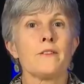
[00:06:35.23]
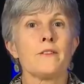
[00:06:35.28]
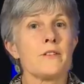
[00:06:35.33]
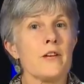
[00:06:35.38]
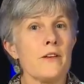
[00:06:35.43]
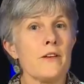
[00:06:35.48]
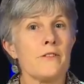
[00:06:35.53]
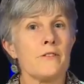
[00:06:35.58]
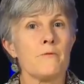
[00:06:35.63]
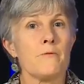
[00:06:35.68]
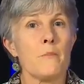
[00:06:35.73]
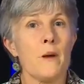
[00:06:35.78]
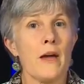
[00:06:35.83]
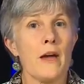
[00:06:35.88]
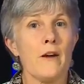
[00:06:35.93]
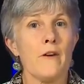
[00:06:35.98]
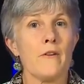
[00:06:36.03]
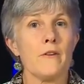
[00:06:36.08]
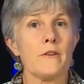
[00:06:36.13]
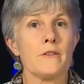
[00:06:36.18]
The death of
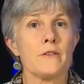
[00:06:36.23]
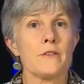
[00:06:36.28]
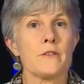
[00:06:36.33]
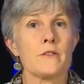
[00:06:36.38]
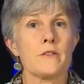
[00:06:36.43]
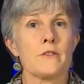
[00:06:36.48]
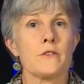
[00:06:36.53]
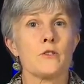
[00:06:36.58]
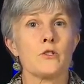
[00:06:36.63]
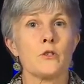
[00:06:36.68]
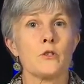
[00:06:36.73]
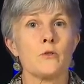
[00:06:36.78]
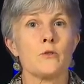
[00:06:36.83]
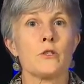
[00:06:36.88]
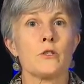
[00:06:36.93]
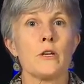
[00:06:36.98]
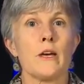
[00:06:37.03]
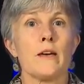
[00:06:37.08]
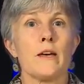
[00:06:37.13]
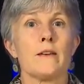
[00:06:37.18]
parents due
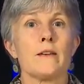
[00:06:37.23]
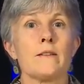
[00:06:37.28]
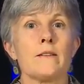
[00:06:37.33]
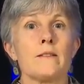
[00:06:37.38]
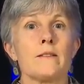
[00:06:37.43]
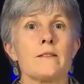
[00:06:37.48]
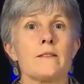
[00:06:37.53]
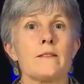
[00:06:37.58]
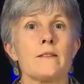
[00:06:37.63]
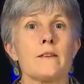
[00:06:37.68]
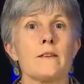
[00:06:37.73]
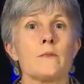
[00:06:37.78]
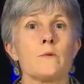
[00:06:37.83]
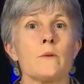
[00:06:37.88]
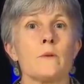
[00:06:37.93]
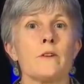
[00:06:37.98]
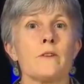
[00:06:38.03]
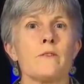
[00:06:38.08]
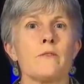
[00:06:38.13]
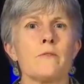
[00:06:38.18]
to AIDS is
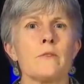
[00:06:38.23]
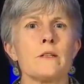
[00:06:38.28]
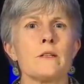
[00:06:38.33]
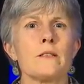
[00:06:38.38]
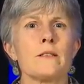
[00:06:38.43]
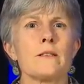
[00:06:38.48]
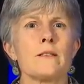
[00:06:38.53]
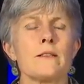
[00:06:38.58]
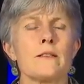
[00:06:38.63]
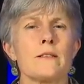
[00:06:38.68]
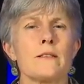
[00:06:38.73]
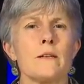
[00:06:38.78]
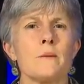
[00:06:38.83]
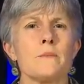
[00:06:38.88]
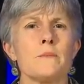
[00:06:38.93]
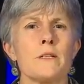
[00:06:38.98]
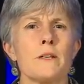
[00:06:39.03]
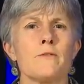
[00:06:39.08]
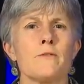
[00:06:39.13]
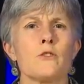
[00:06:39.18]
one of the reasons that
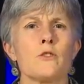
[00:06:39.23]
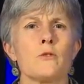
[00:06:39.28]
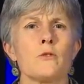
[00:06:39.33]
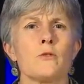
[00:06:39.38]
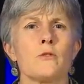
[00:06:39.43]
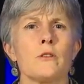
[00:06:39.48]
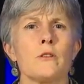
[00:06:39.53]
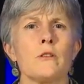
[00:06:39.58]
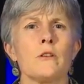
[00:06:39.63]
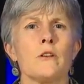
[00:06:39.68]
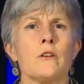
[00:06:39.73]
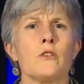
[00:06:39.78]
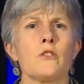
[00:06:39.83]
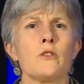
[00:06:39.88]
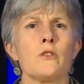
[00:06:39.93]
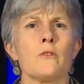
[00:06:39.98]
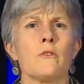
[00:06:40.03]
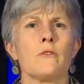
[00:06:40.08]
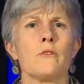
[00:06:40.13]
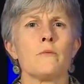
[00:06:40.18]
some deaf children and
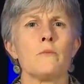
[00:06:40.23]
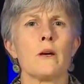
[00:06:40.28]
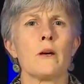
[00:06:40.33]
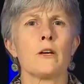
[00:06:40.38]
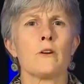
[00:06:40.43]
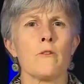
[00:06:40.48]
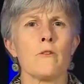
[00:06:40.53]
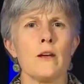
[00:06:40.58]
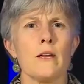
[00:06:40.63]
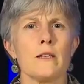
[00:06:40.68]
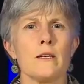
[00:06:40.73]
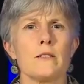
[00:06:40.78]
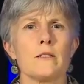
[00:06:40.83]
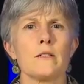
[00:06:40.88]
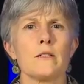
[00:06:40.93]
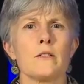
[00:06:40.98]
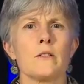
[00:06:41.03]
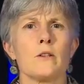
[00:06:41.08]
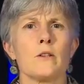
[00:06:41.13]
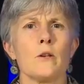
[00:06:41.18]
youth migrate
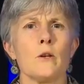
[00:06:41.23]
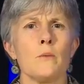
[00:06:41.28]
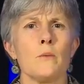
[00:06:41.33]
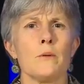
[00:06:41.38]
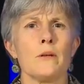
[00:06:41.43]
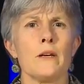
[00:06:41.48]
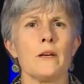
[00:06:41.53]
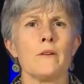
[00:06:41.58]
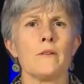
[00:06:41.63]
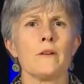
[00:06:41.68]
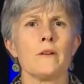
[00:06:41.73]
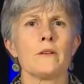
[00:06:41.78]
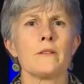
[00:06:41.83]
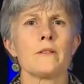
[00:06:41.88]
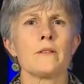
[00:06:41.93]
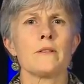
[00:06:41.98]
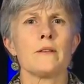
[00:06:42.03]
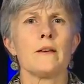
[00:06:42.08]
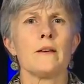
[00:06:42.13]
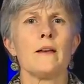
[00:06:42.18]
to urban
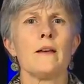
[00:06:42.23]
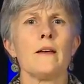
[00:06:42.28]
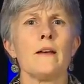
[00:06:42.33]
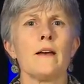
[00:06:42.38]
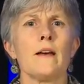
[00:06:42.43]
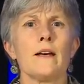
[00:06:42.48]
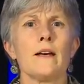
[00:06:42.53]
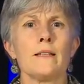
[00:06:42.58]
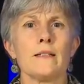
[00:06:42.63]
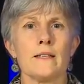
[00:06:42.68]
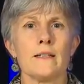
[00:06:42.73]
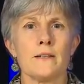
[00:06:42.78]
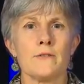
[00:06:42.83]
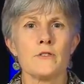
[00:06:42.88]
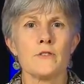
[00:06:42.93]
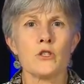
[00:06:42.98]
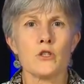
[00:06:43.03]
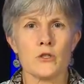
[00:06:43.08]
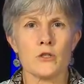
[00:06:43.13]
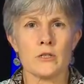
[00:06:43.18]
areas and live
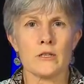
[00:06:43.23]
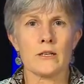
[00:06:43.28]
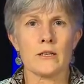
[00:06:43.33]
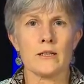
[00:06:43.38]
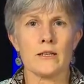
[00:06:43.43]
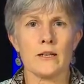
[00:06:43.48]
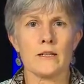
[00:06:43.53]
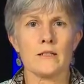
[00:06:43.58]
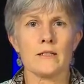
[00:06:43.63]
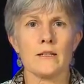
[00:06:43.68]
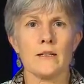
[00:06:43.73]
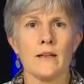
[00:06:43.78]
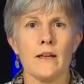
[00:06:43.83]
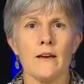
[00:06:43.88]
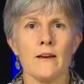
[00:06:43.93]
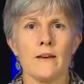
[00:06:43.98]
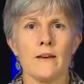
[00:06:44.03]
street-connected